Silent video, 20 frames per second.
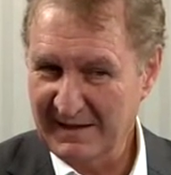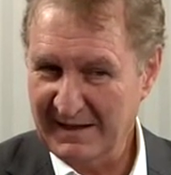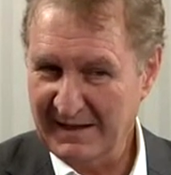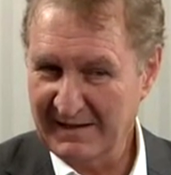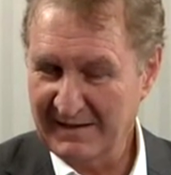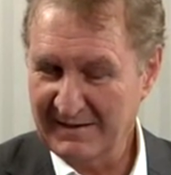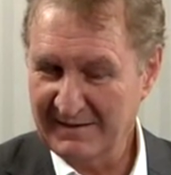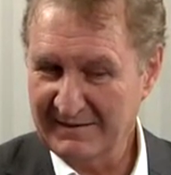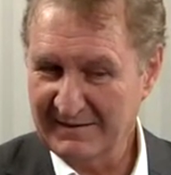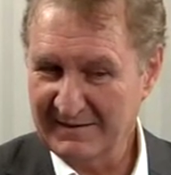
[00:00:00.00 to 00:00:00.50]

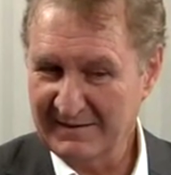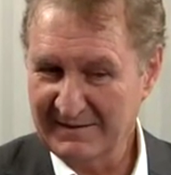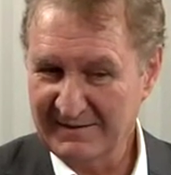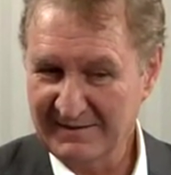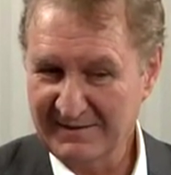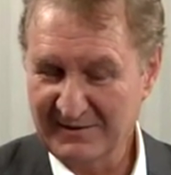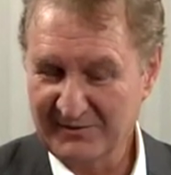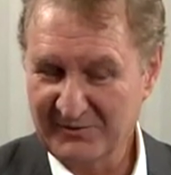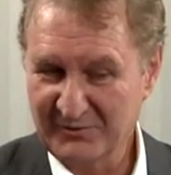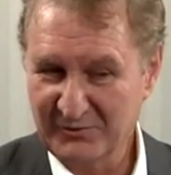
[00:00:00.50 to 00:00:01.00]
and
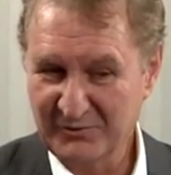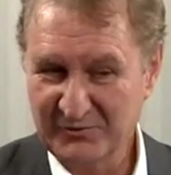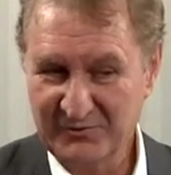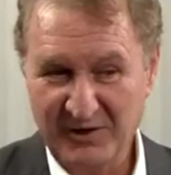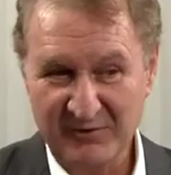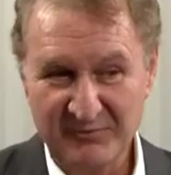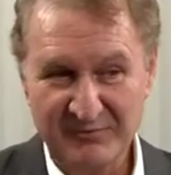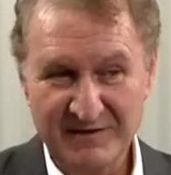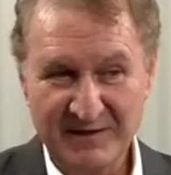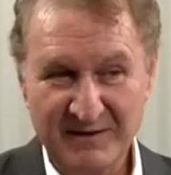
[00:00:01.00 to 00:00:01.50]
you
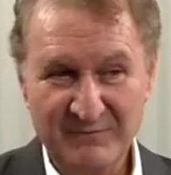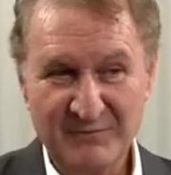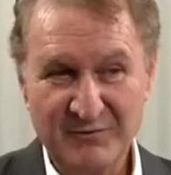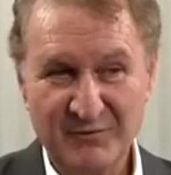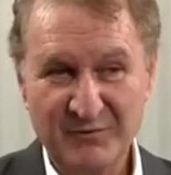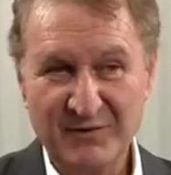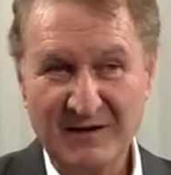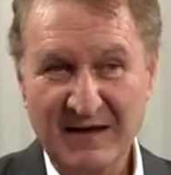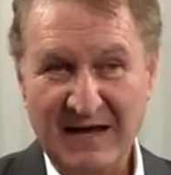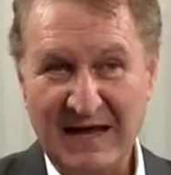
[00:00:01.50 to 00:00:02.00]
don't have
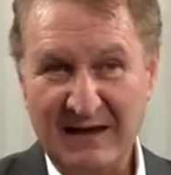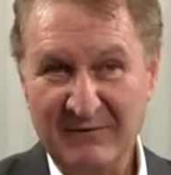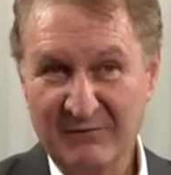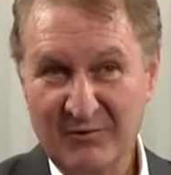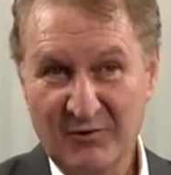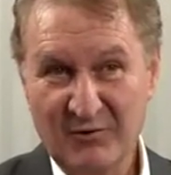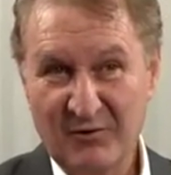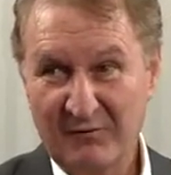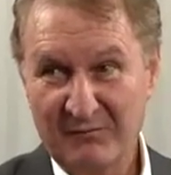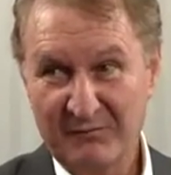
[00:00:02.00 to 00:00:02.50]
to
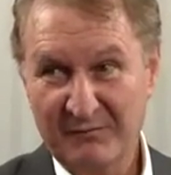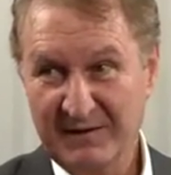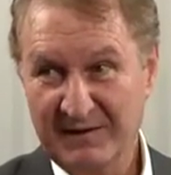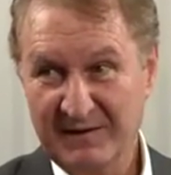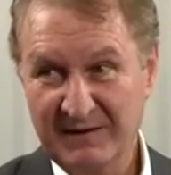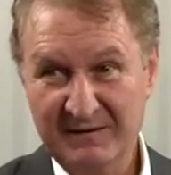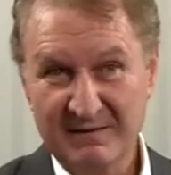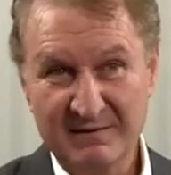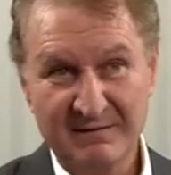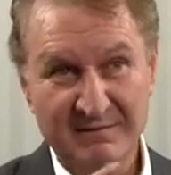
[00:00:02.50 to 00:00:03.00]
have
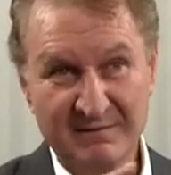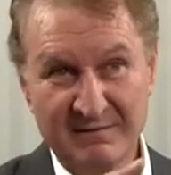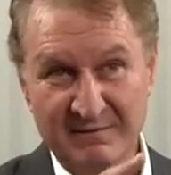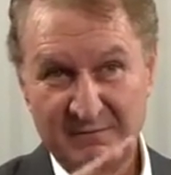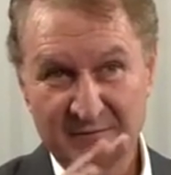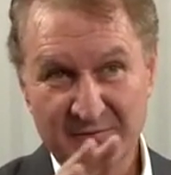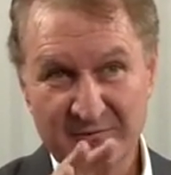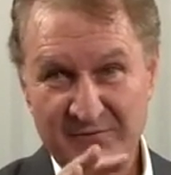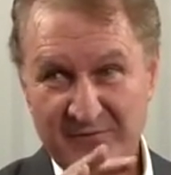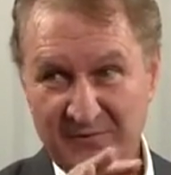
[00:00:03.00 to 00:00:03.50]
coffee
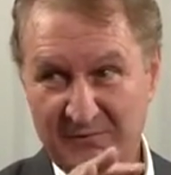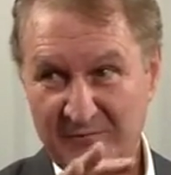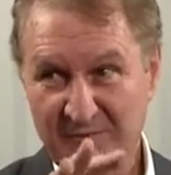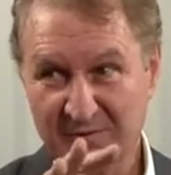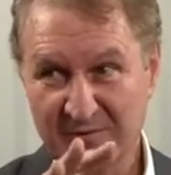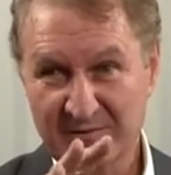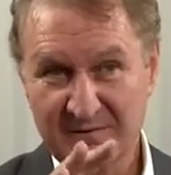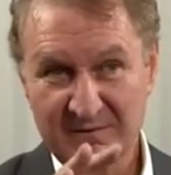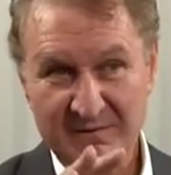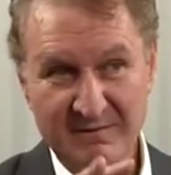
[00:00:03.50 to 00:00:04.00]
with
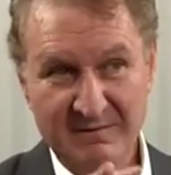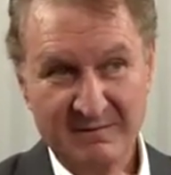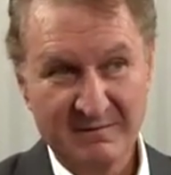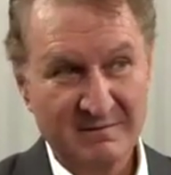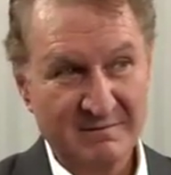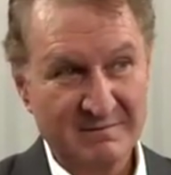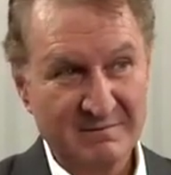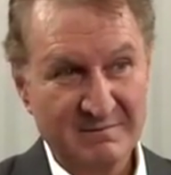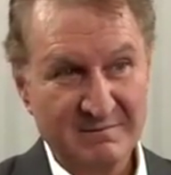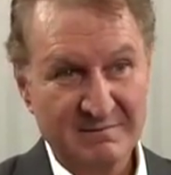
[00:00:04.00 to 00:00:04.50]
someone
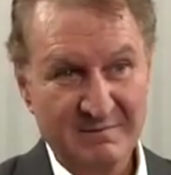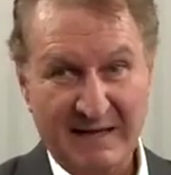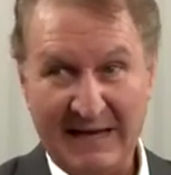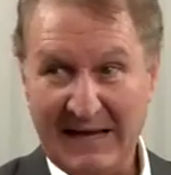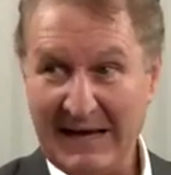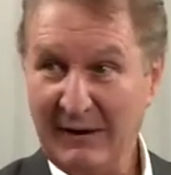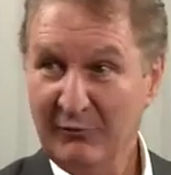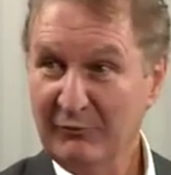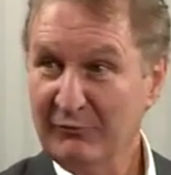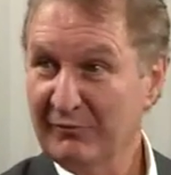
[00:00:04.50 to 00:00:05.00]

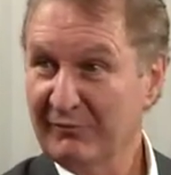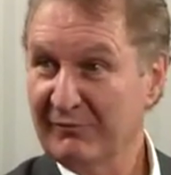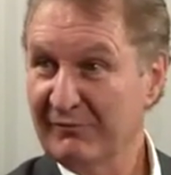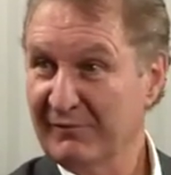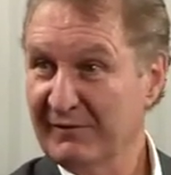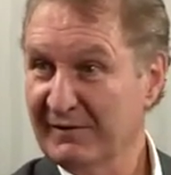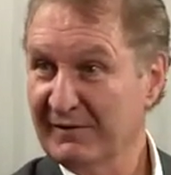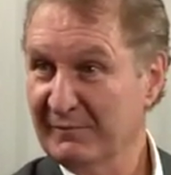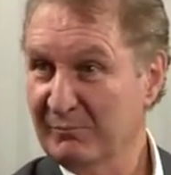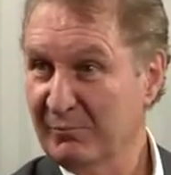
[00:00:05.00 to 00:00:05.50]
out
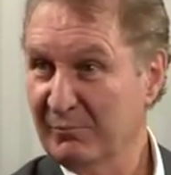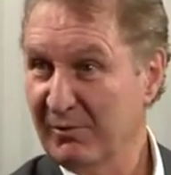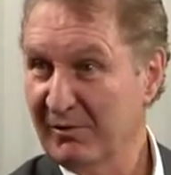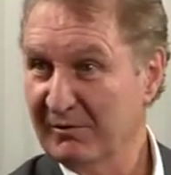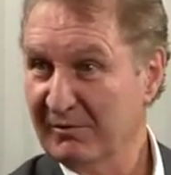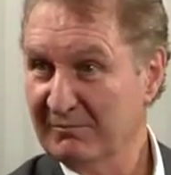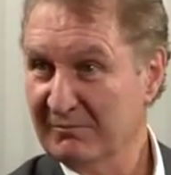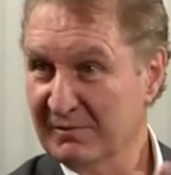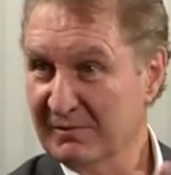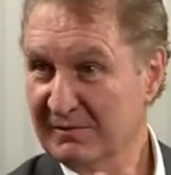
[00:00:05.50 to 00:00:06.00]
of the
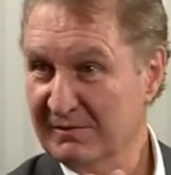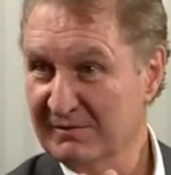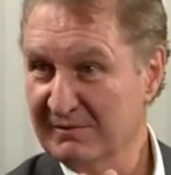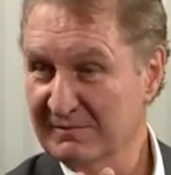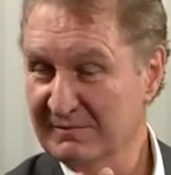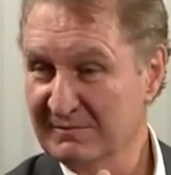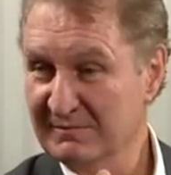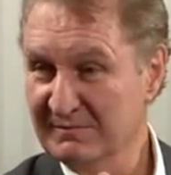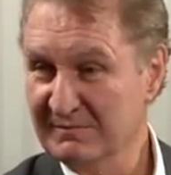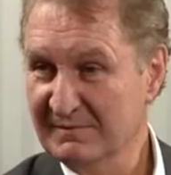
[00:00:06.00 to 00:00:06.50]

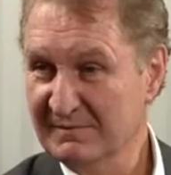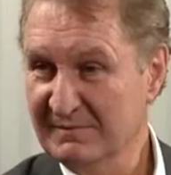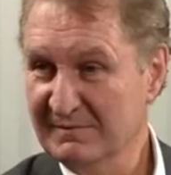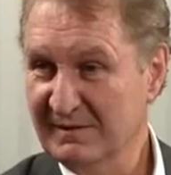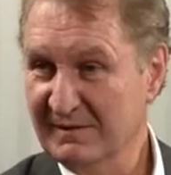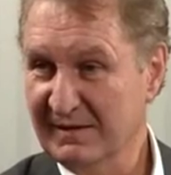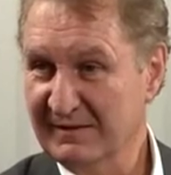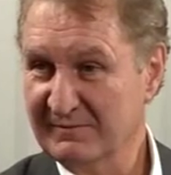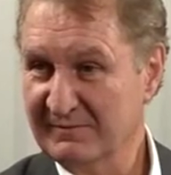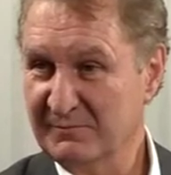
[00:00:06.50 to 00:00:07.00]
department,
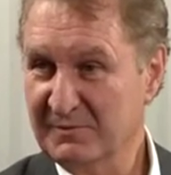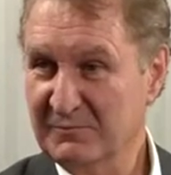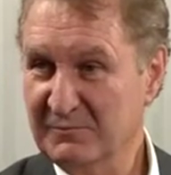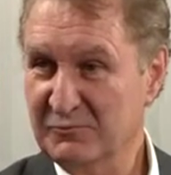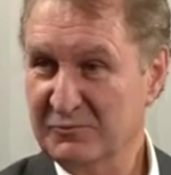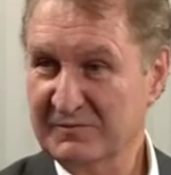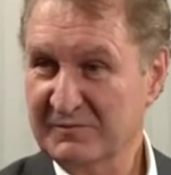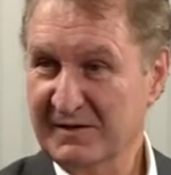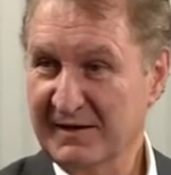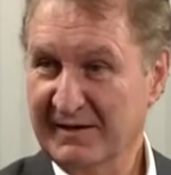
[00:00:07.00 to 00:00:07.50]
as
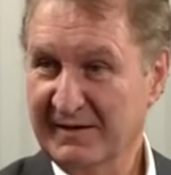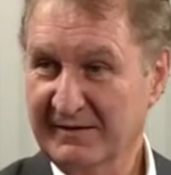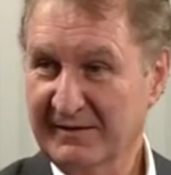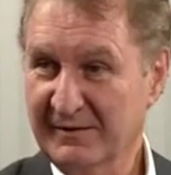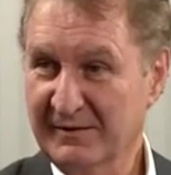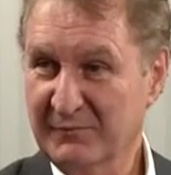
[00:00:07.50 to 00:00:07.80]
people were saying.